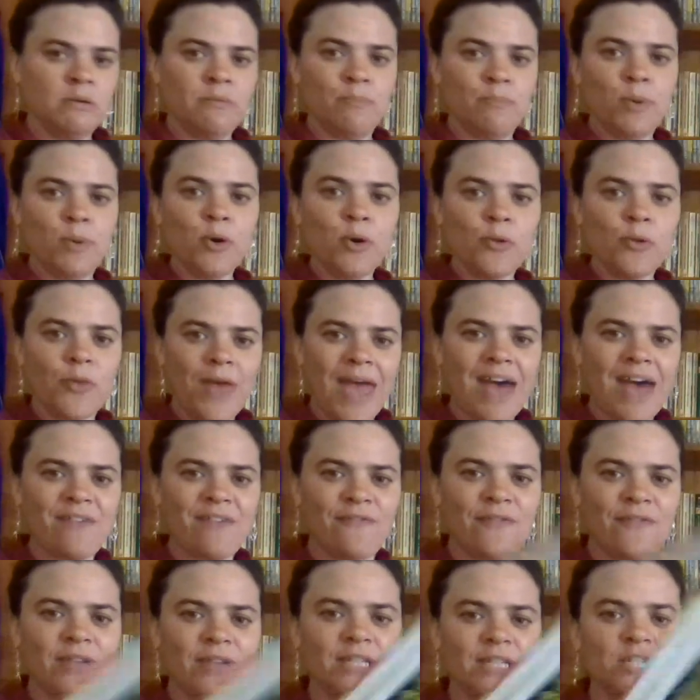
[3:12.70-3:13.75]
both
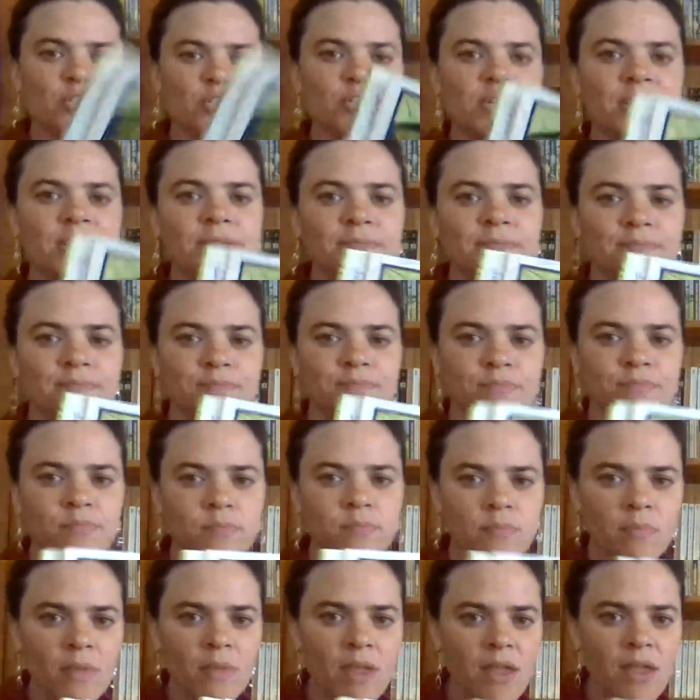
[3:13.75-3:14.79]
F and G.
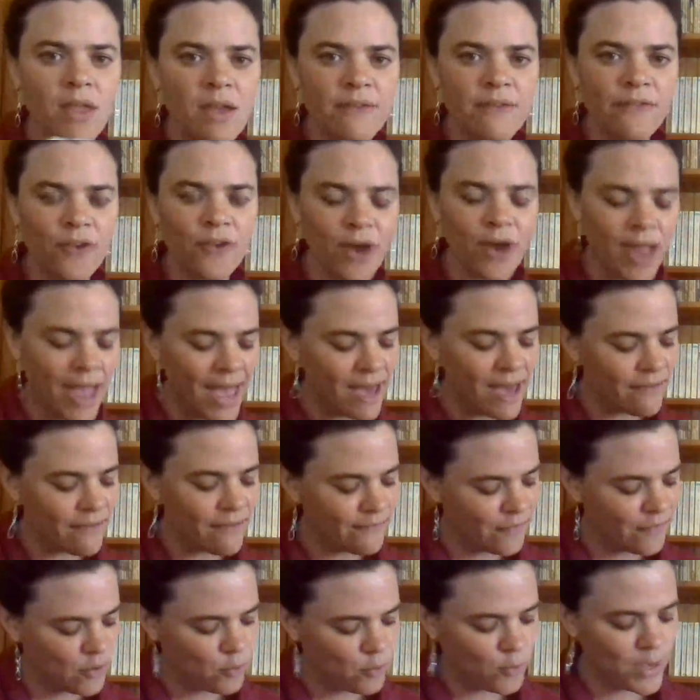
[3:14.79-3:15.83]
For
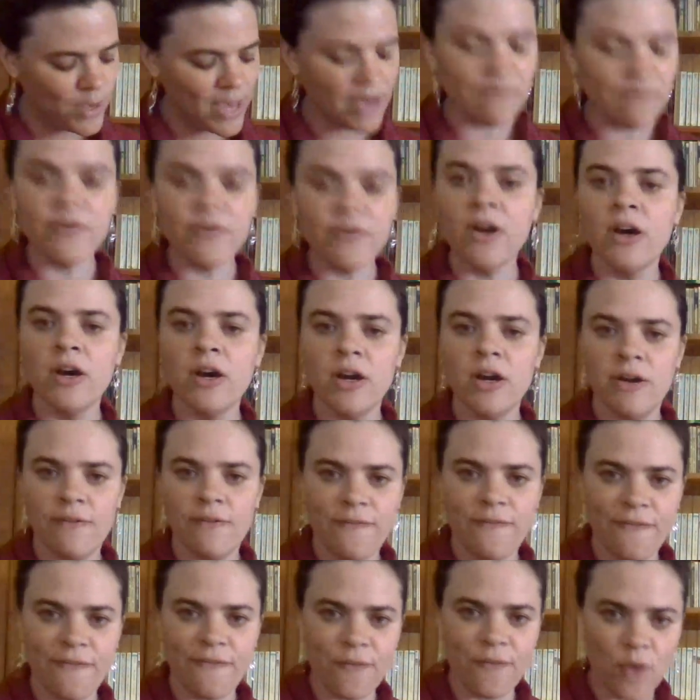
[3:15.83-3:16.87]
F, we have
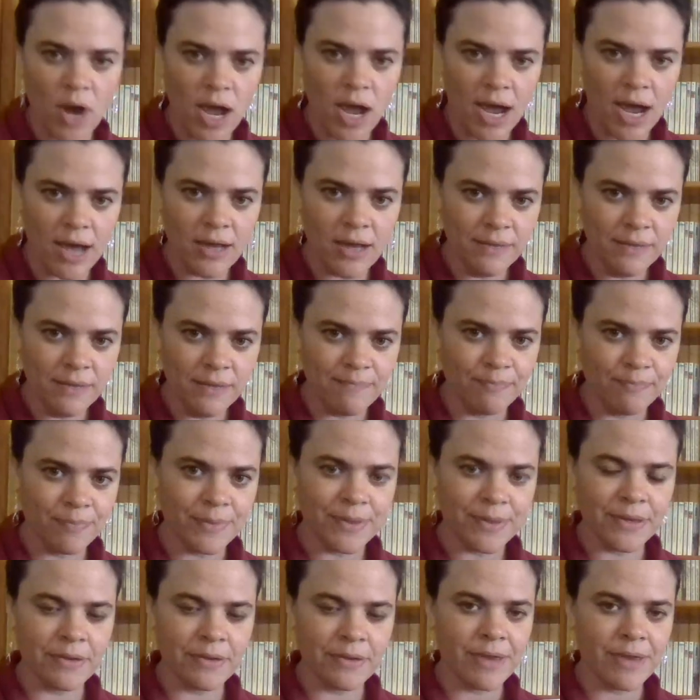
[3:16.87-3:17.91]
frog,
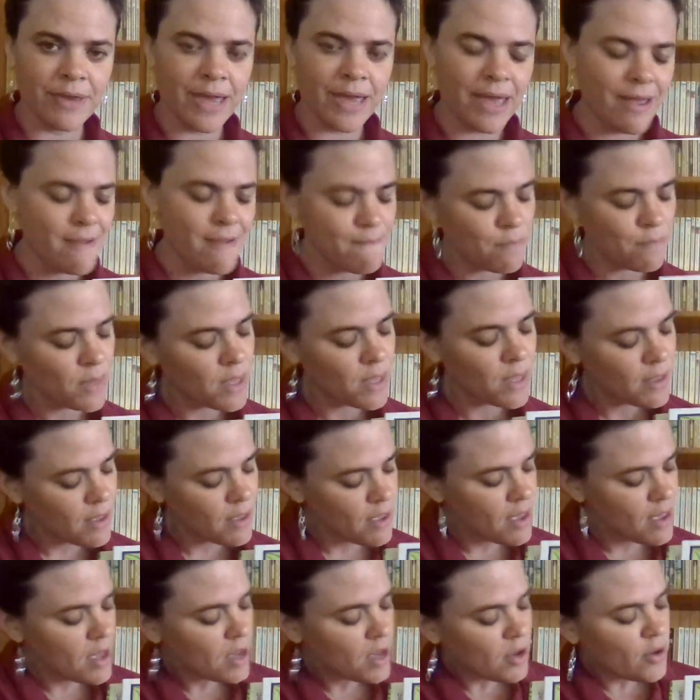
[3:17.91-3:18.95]
okay?
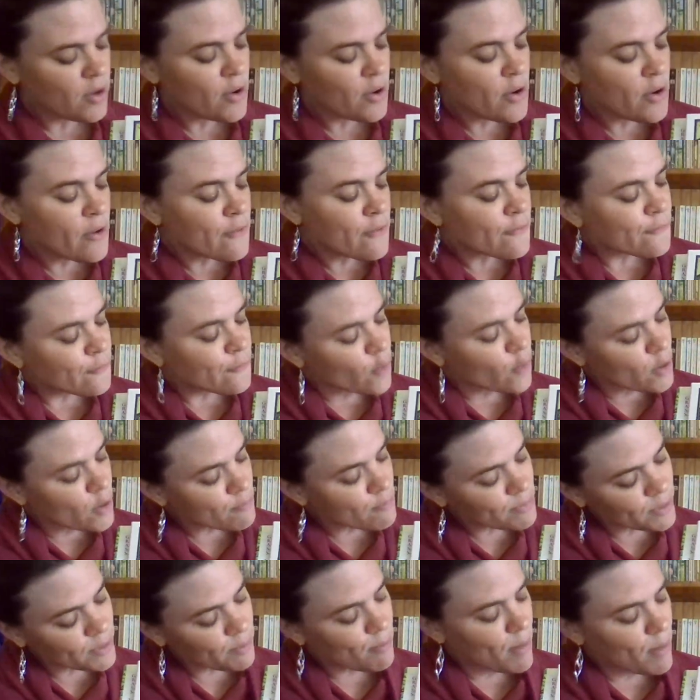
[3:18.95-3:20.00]
From
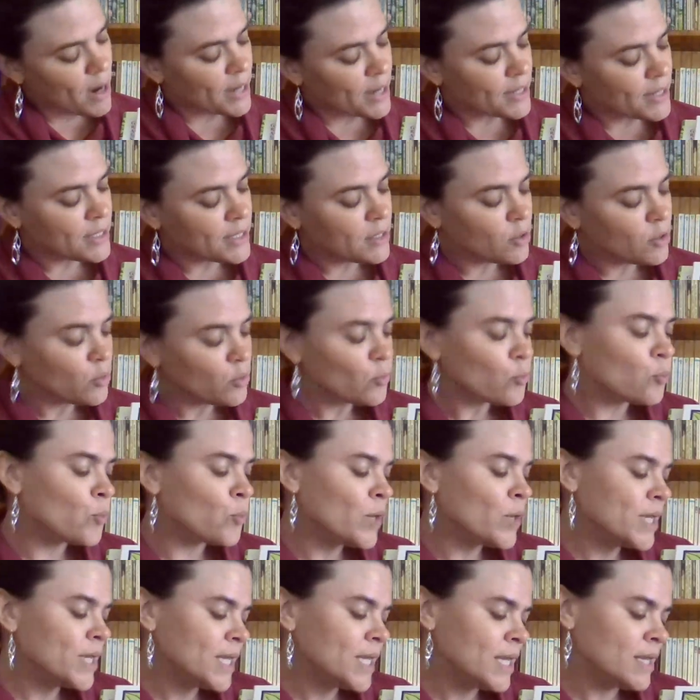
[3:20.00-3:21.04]
the mud,
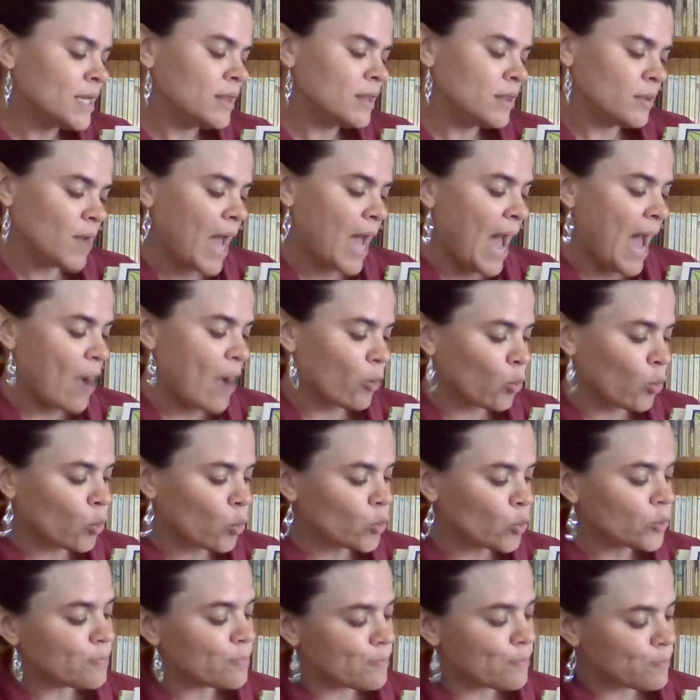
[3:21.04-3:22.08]
ringing the
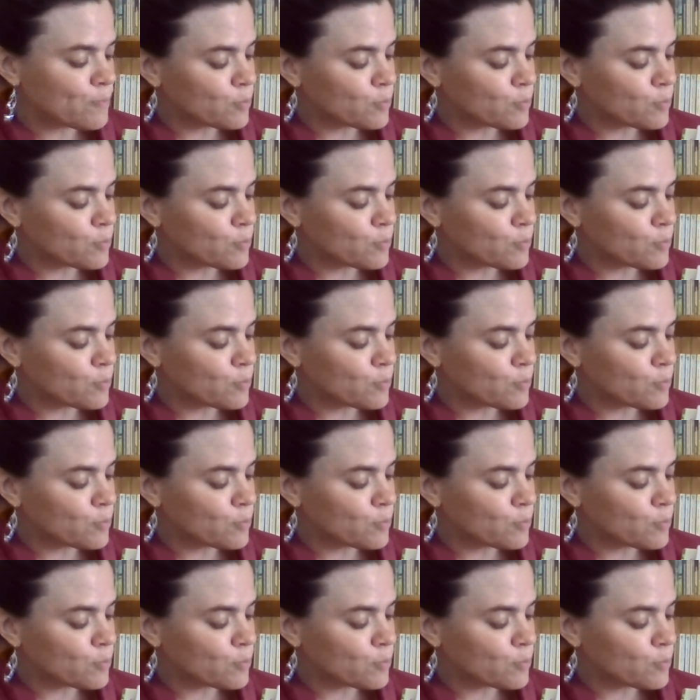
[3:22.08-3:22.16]
old